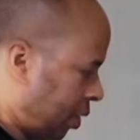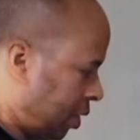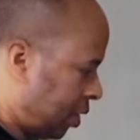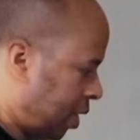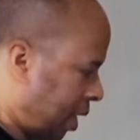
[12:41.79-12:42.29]

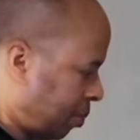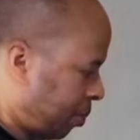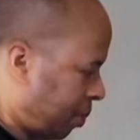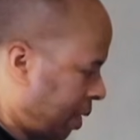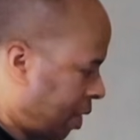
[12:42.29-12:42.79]
This is kind
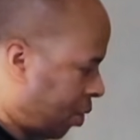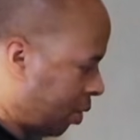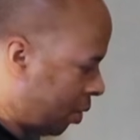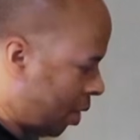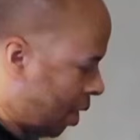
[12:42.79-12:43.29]
of be
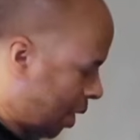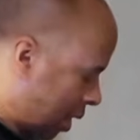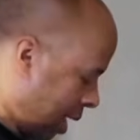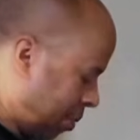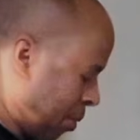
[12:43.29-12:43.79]
our
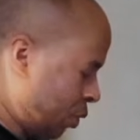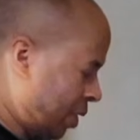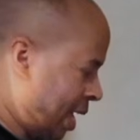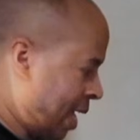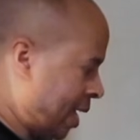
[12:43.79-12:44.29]
like
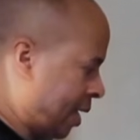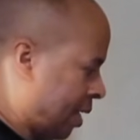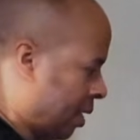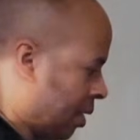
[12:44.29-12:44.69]
mosaic.